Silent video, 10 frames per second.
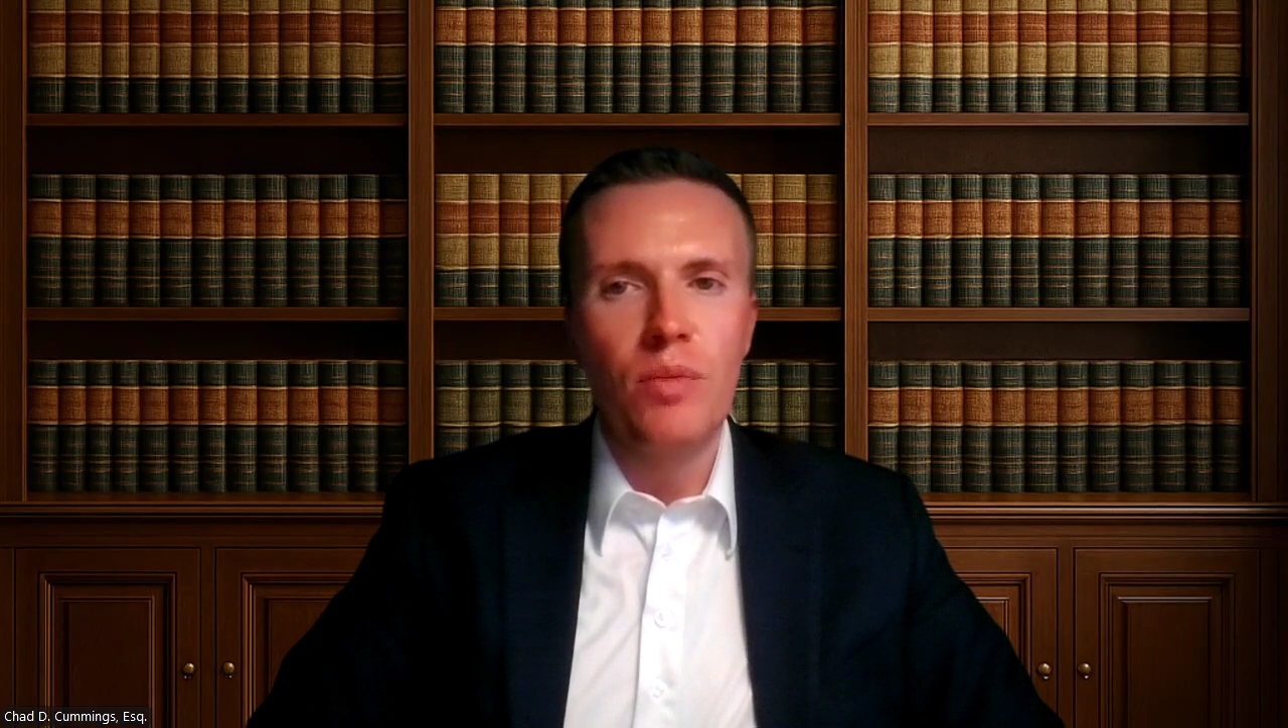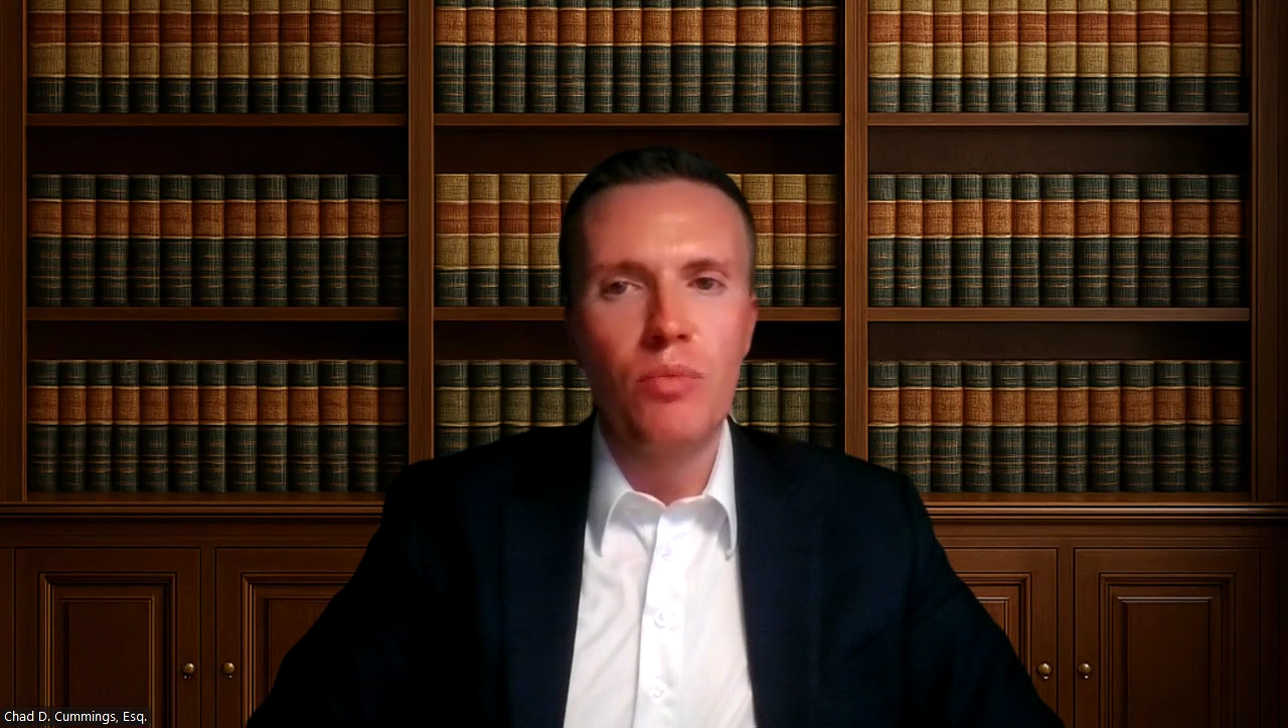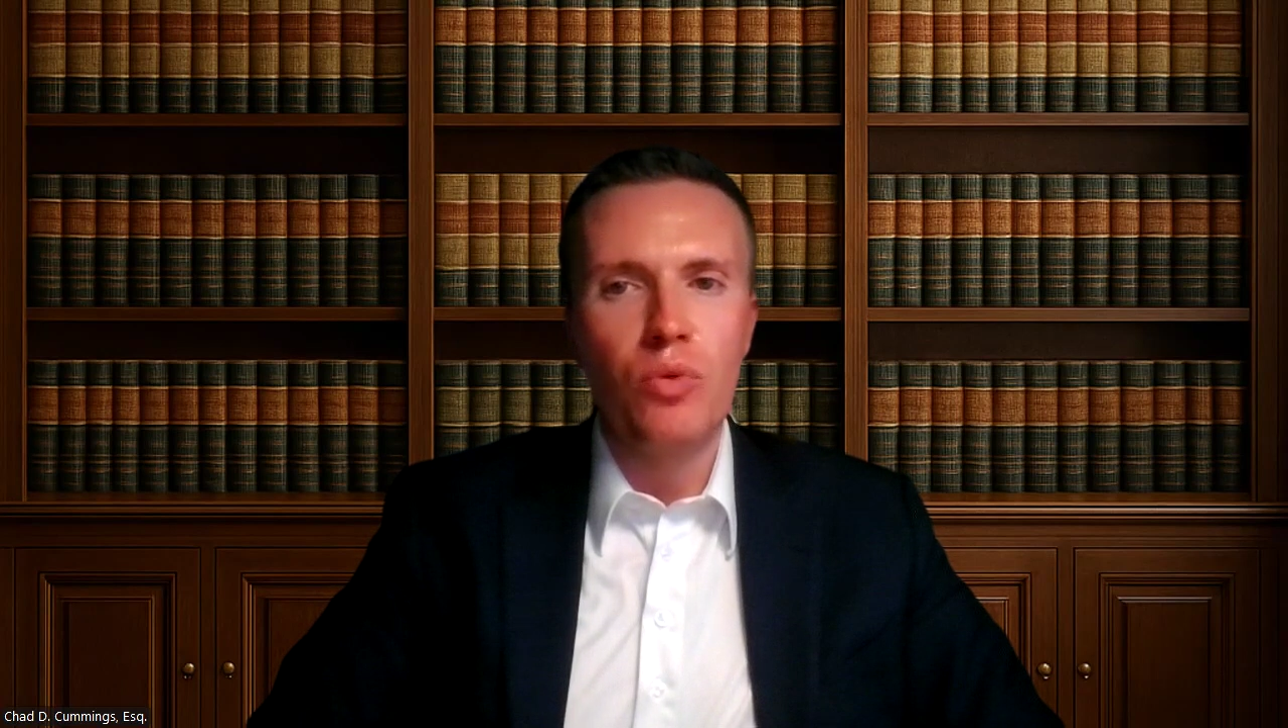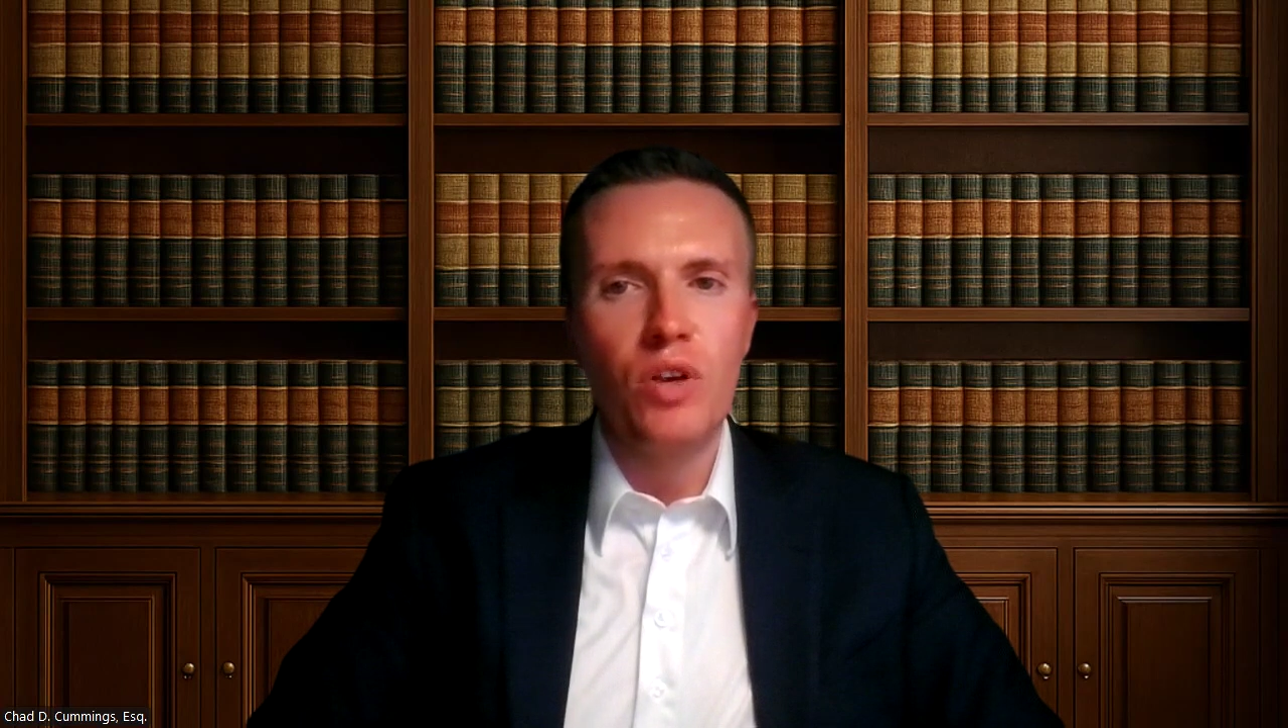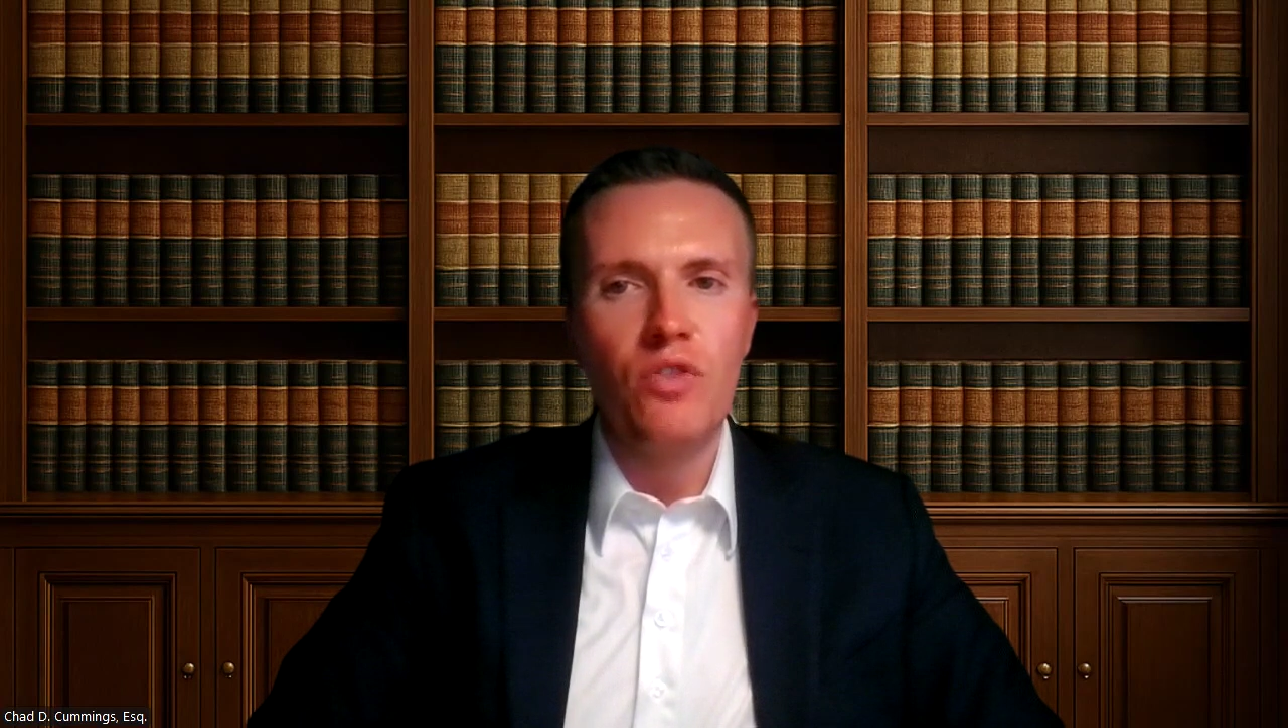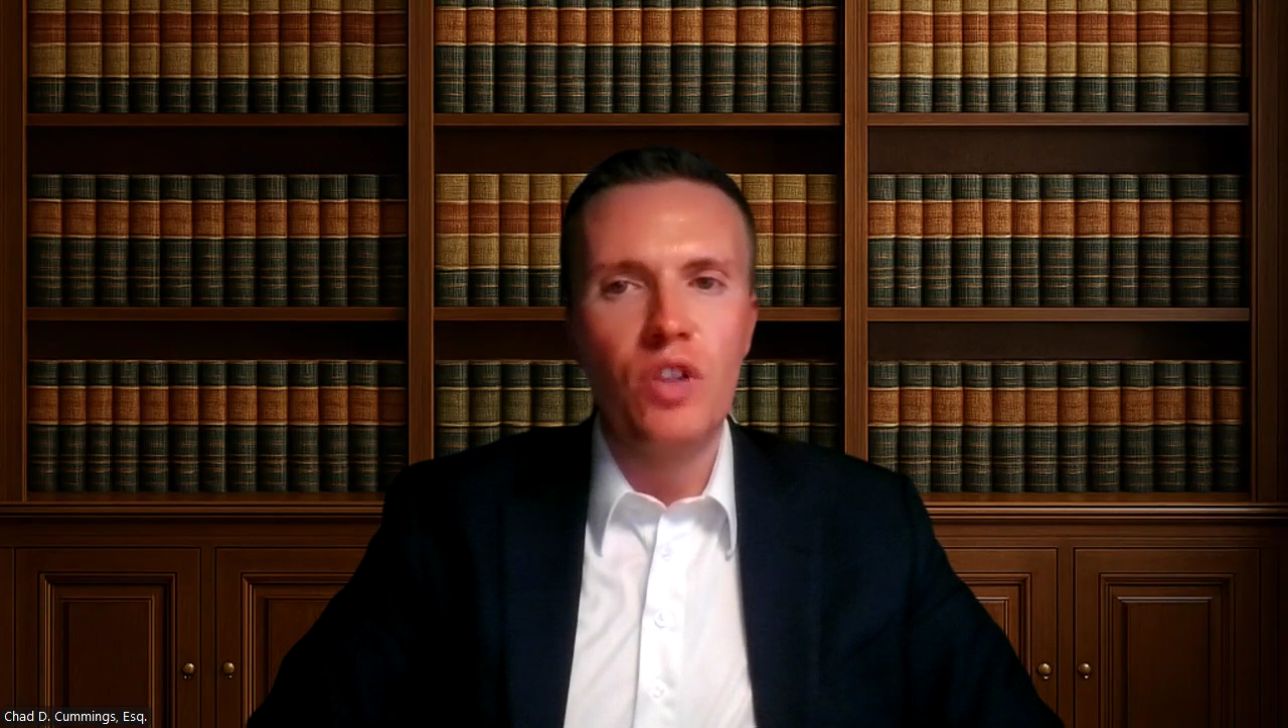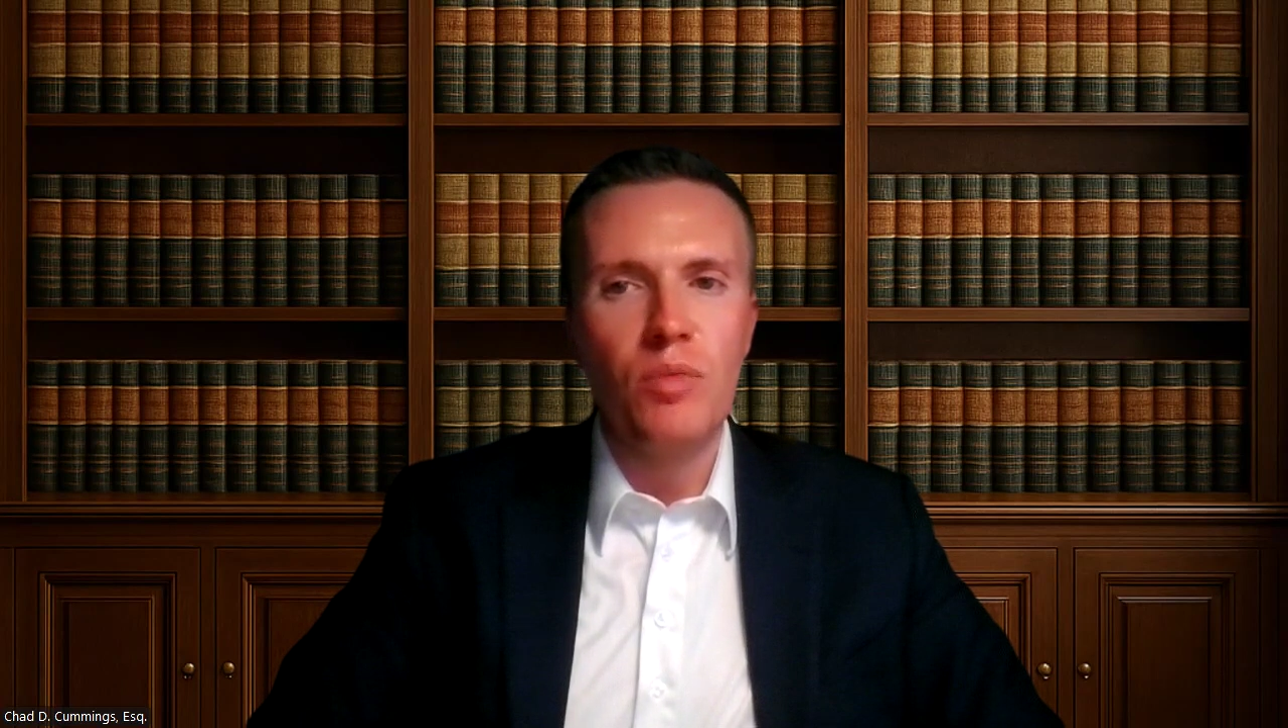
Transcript: them briefly